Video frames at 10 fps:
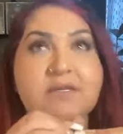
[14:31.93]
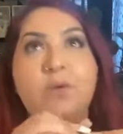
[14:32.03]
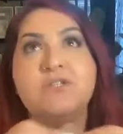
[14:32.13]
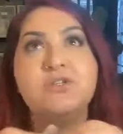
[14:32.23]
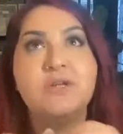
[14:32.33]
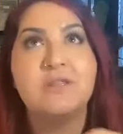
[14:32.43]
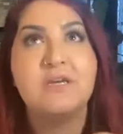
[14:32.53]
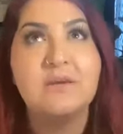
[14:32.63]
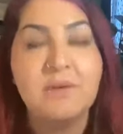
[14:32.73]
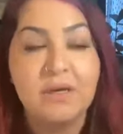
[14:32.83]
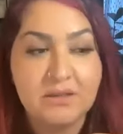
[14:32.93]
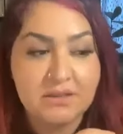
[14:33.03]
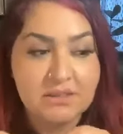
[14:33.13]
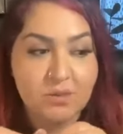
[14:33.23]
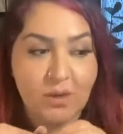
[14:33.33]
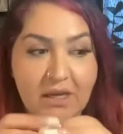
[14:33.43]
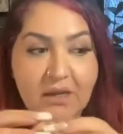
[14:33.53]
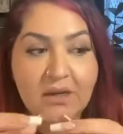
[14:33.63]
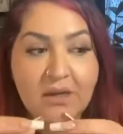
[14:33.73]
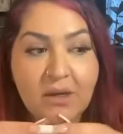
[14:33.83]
I want you to think about it this way.